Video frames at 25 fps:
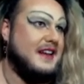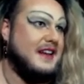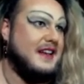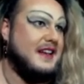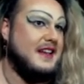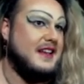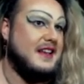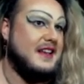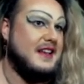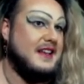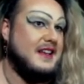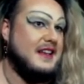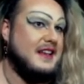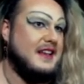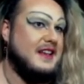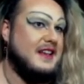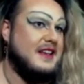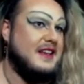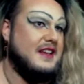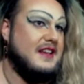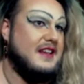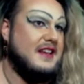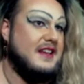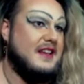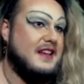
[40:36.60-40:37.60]

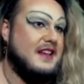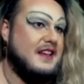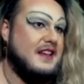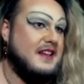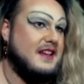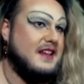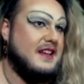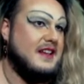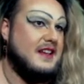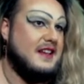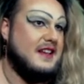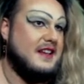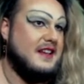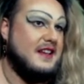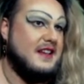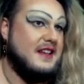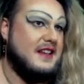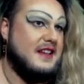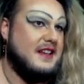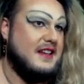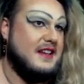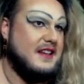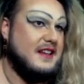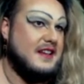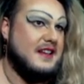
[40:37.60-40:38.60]

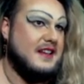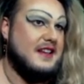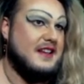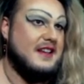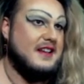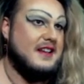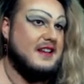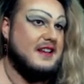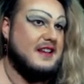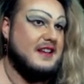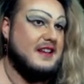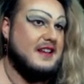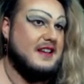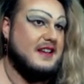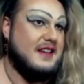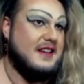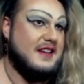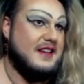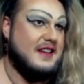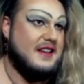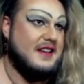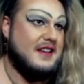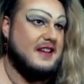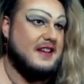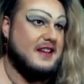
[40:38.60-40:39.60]

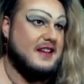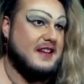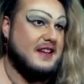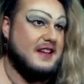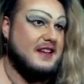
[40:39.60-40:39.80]
(silence)